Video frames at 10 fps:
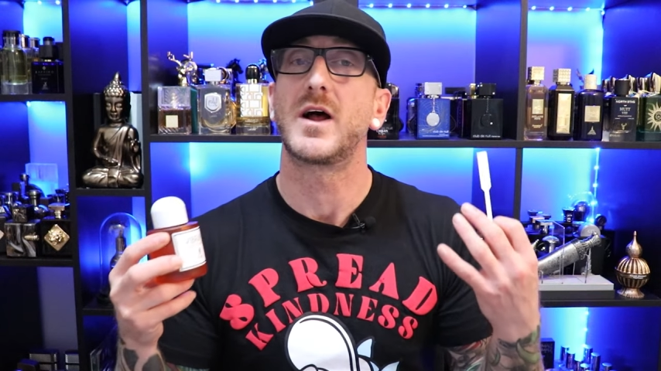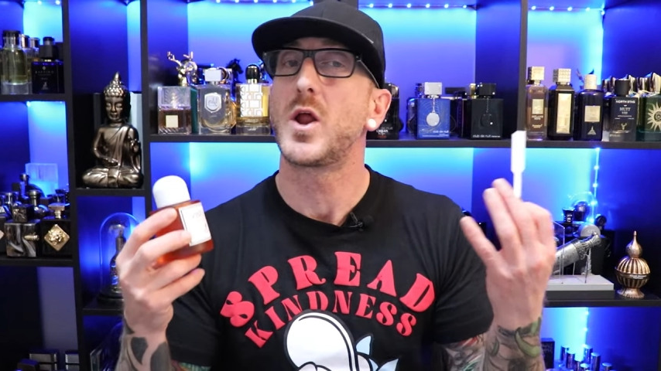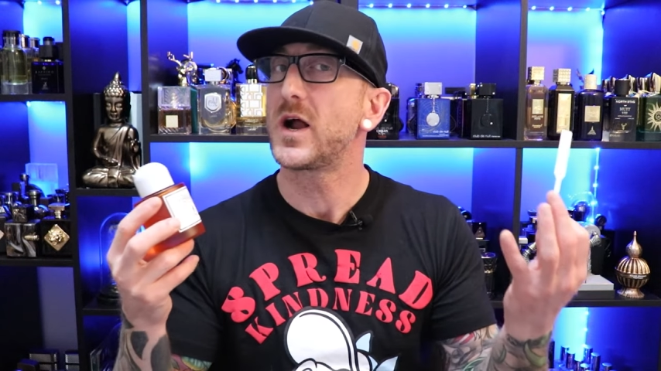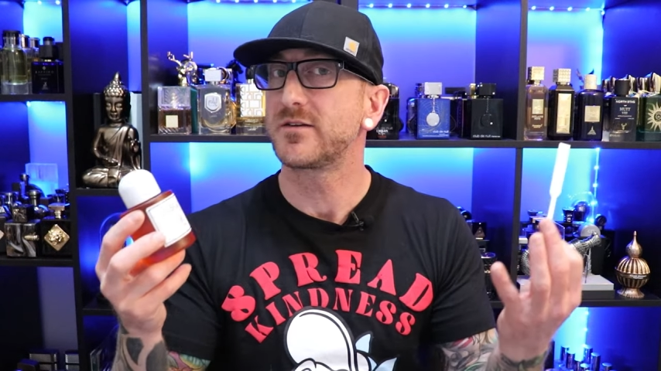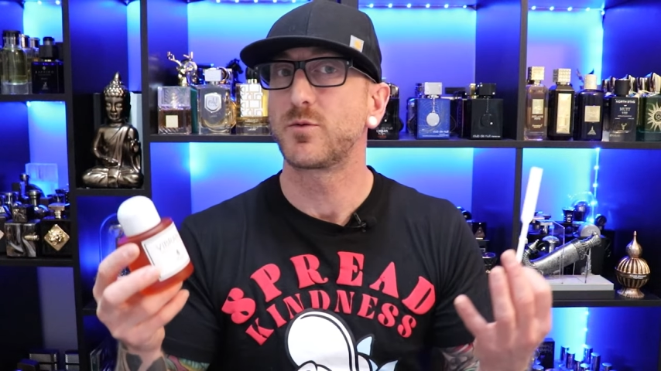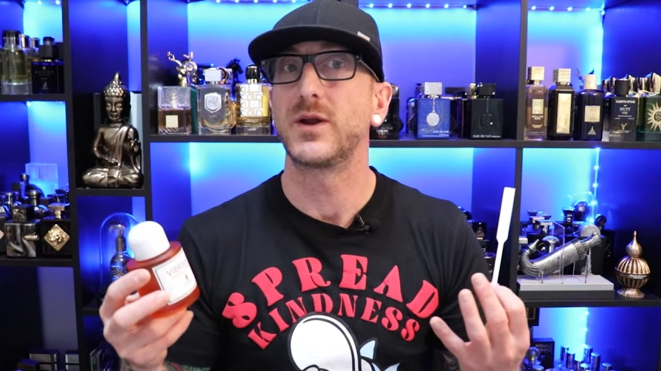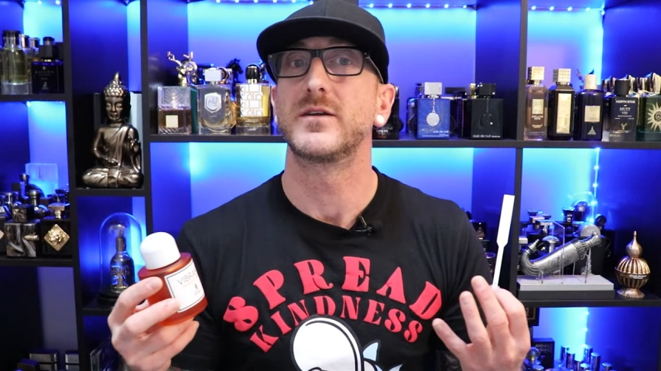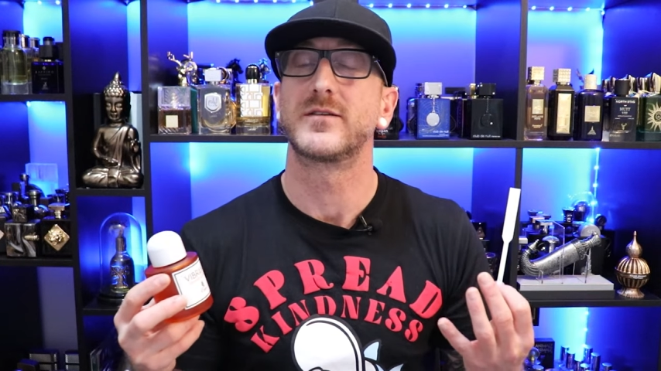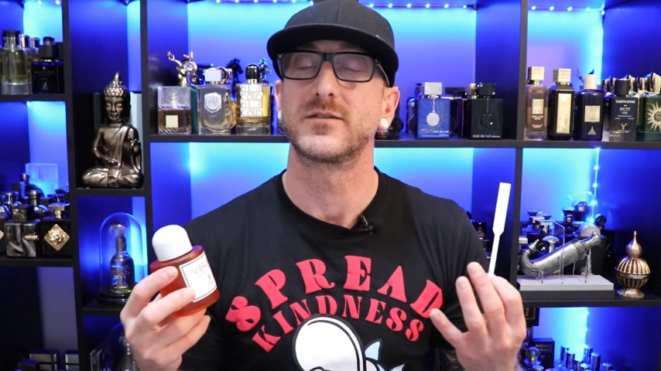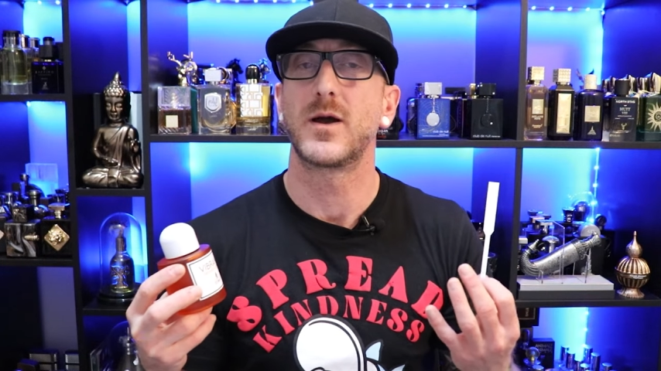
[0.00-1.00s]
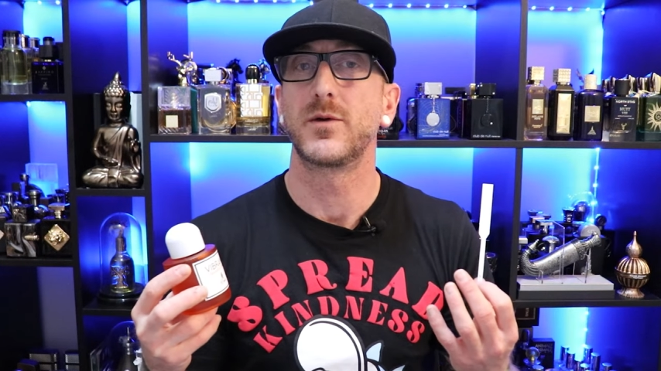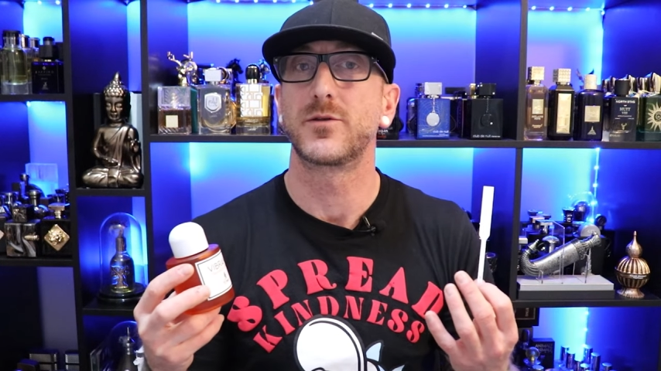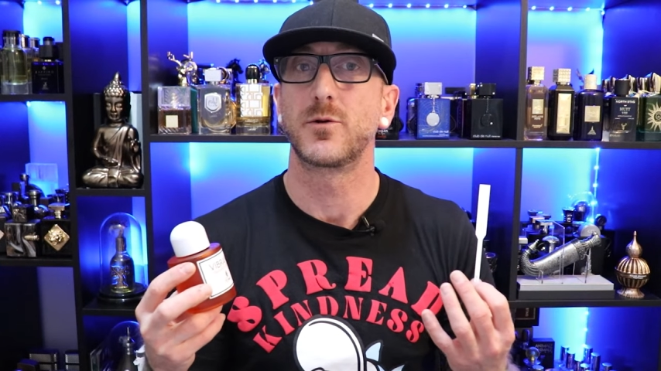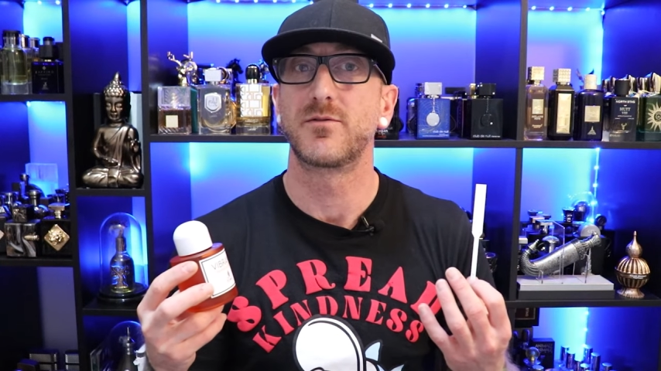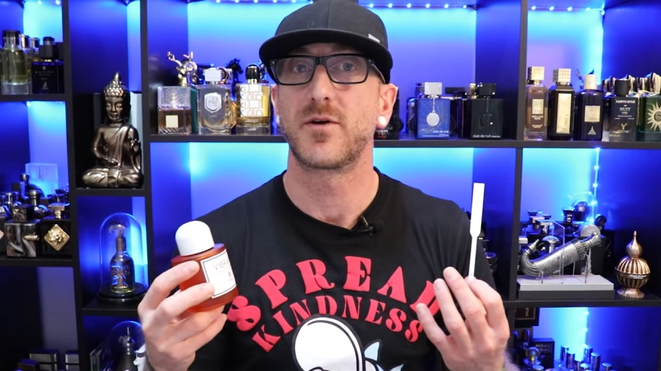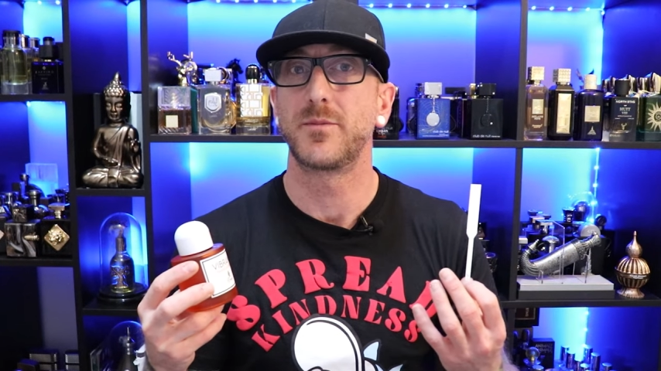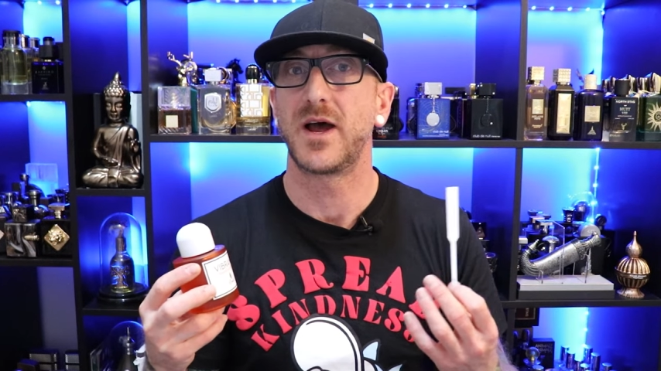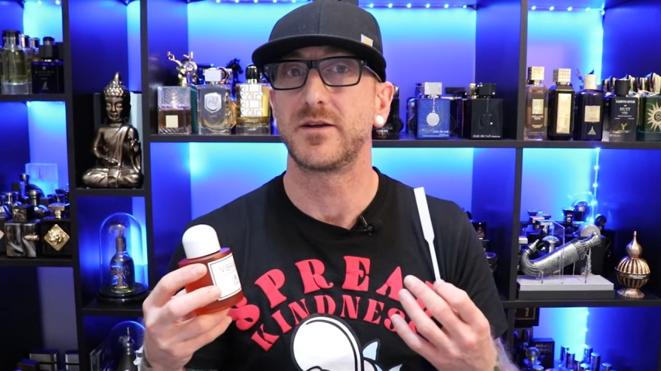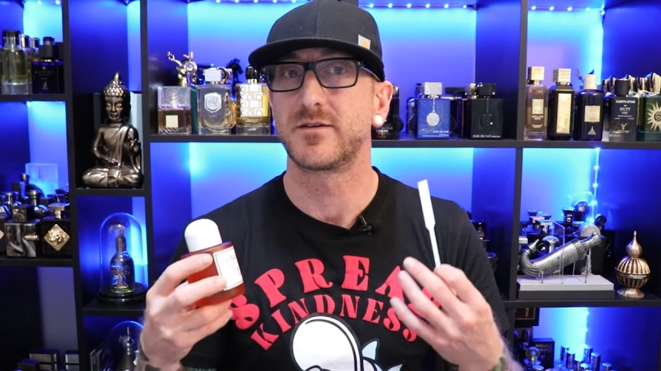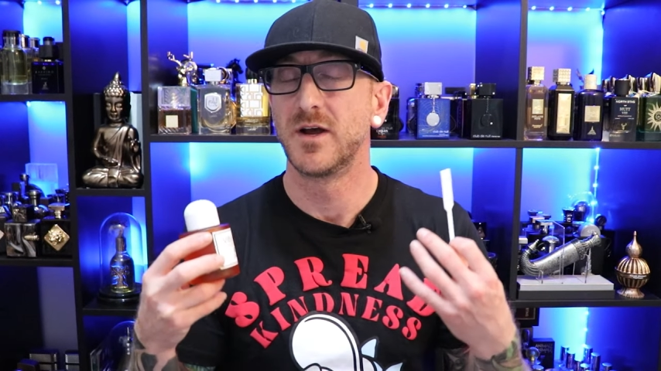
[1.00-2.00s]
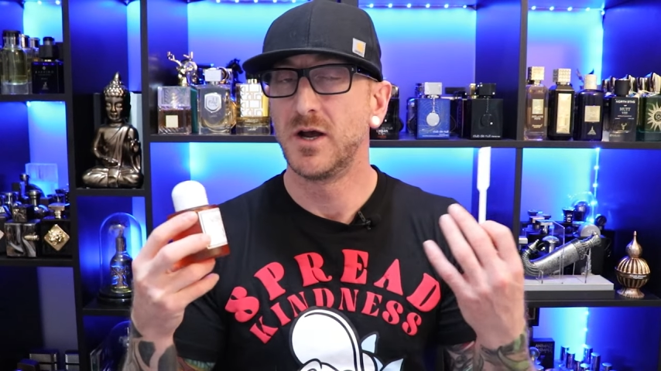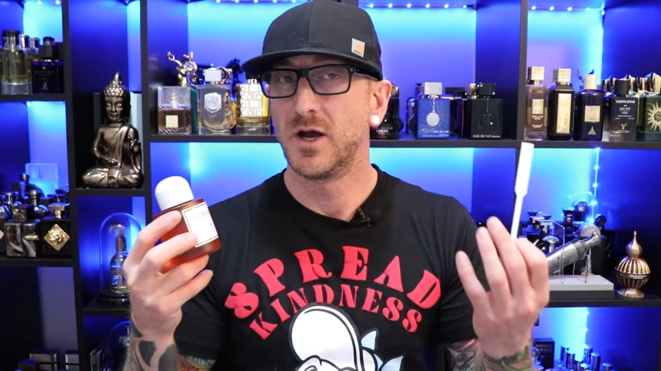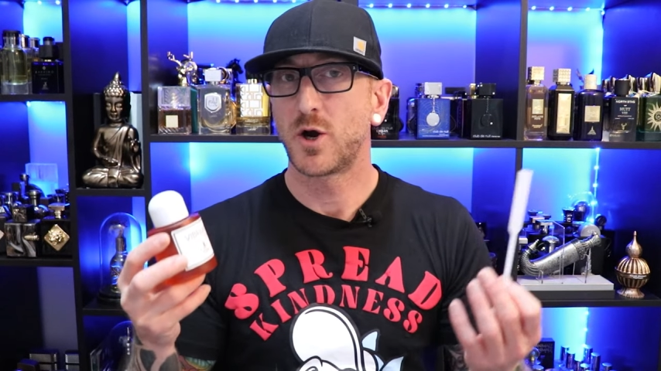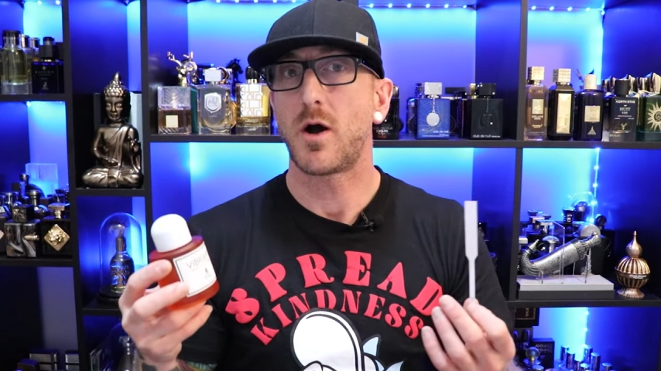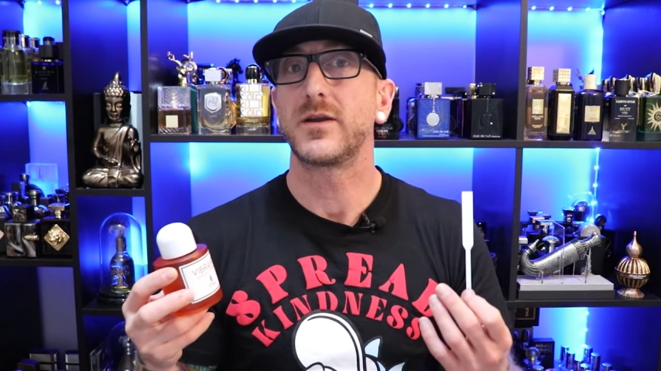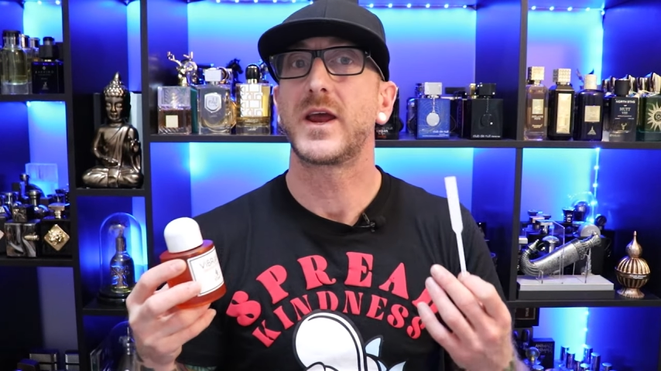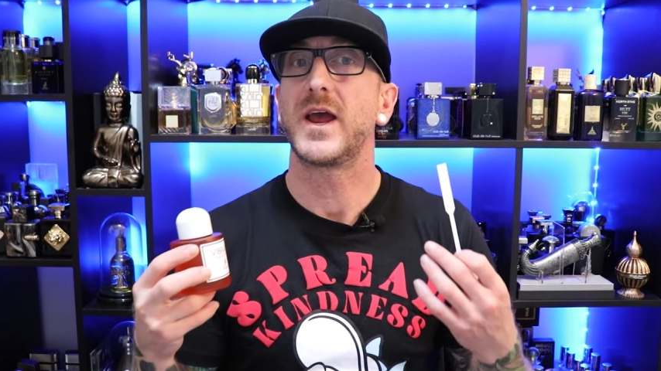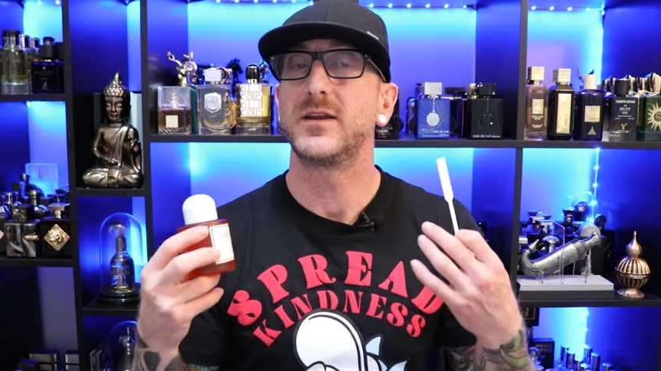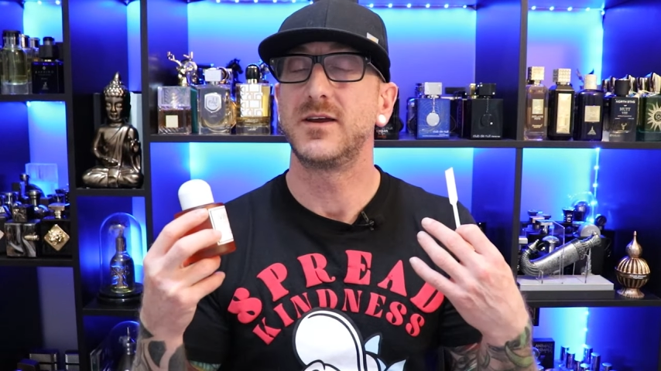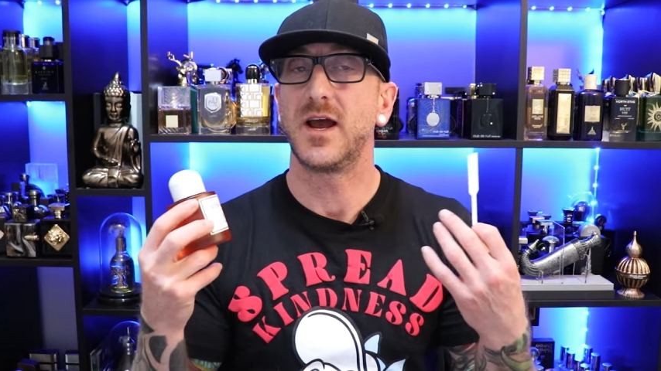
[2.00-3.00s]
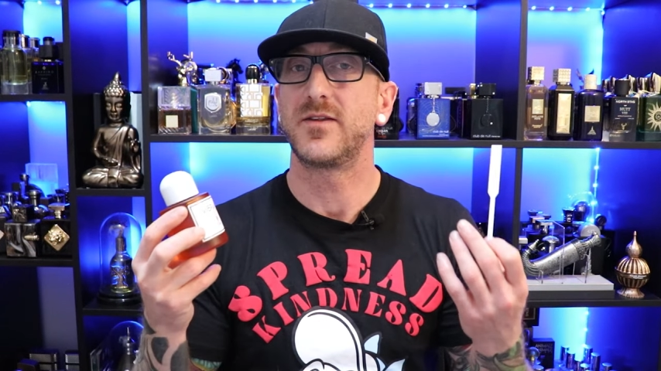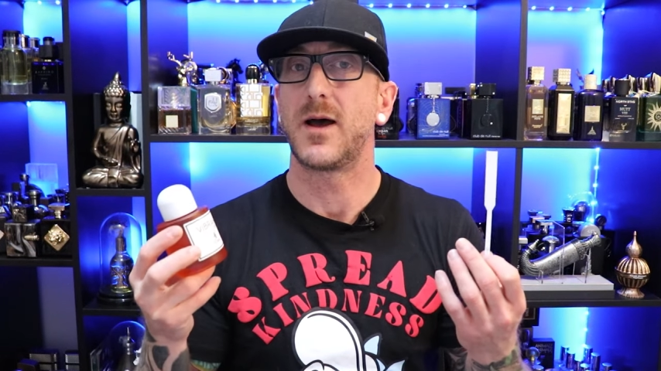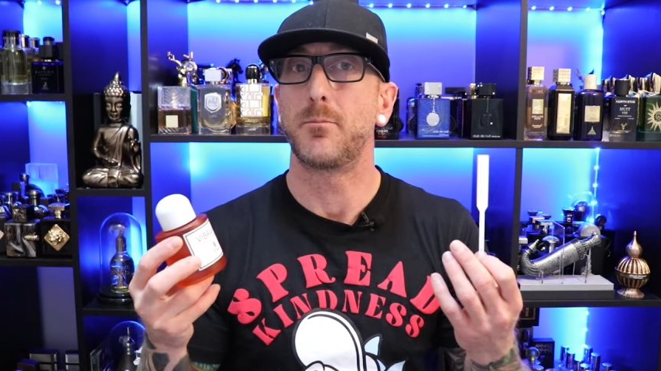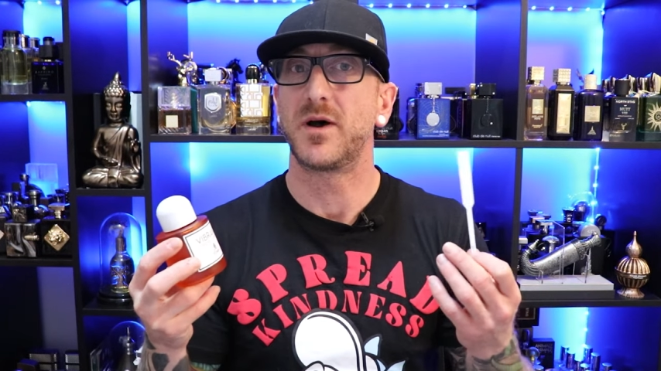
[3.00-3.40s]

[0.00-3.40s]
a lot of sweetness that's coming through from that cotton candy and that